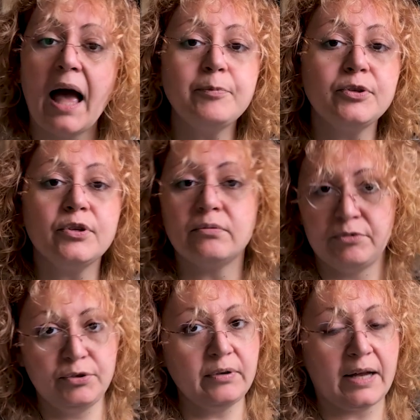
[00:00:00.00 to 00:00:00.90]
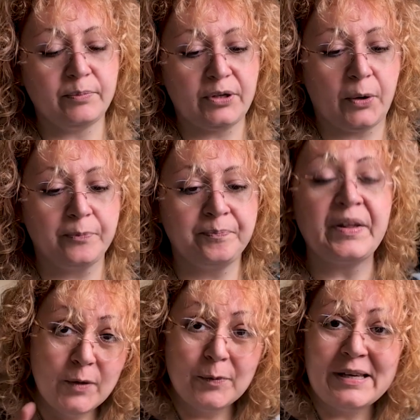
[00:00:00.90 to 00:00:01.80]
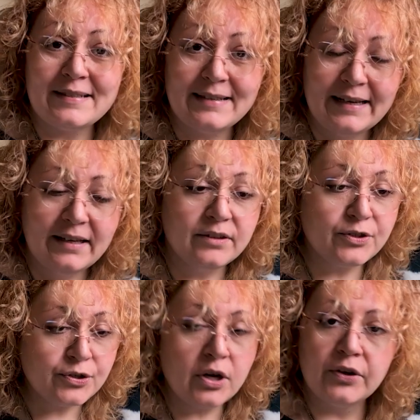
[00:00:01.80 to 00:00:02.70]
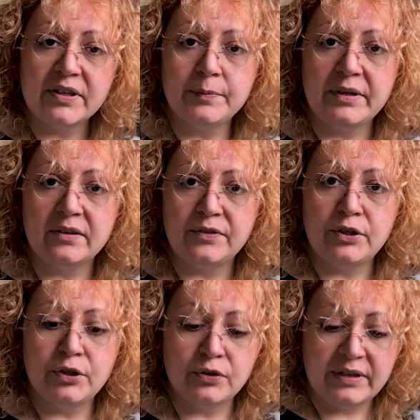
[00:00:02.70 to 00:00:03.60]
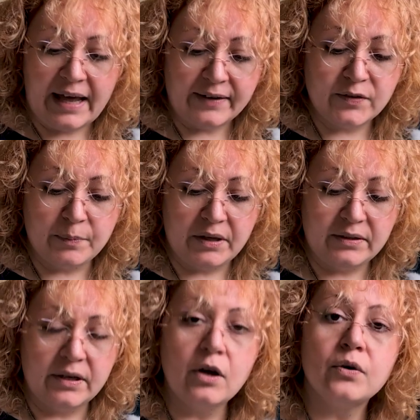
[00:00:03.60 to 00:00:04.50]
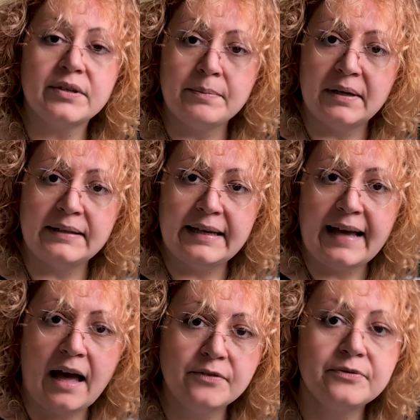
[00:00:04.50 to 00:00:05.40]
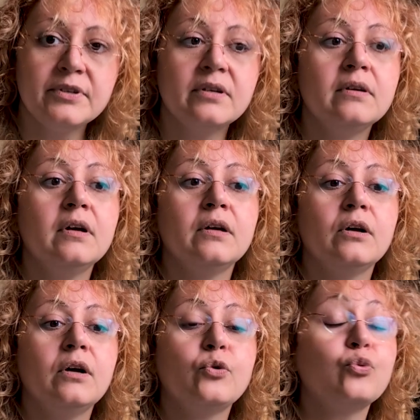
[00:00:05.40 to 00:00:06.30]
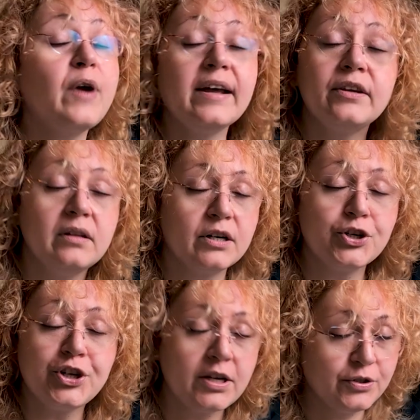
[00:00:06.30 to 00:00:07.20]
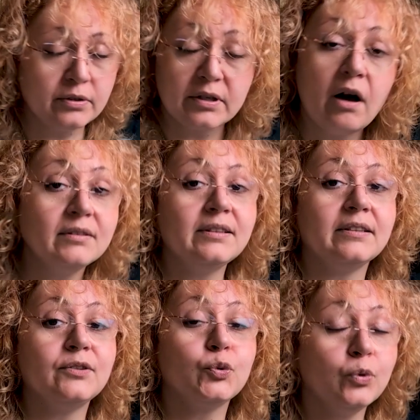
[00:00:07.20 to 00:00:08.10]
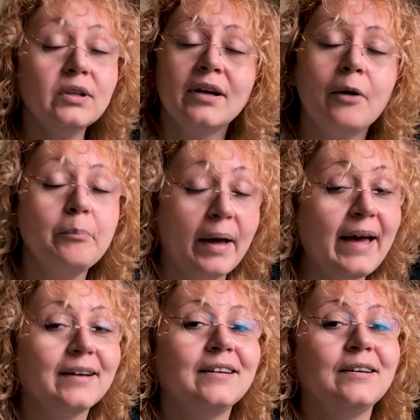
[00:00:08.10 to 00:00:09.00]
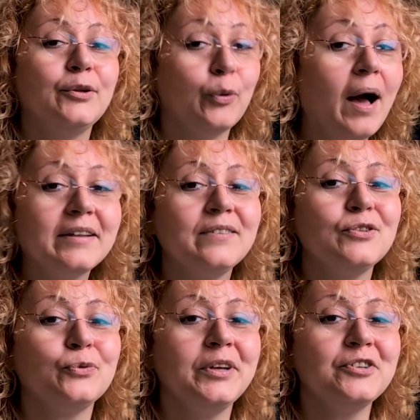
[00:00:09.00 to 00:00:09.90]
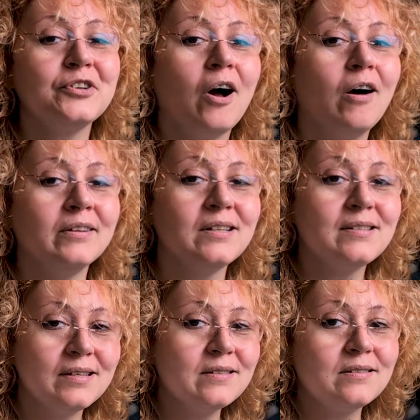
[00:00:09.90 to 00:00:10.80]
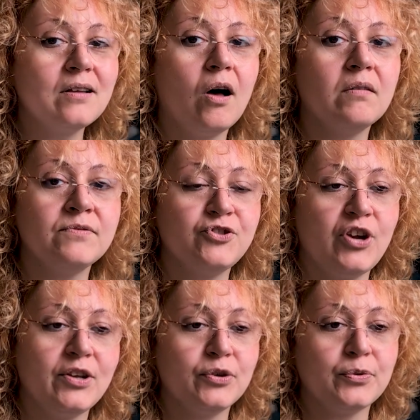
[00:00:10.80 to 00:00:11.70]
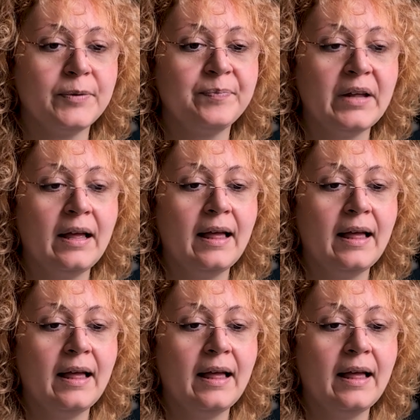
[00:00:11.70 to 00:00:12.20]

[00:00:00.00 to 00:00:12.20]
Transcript: Up to you, do let me know. Quick PSA, there's not gonna be a video next Monday or the Monday after. Regular scheduled content will come back to Activist Twitch on the 6th of January.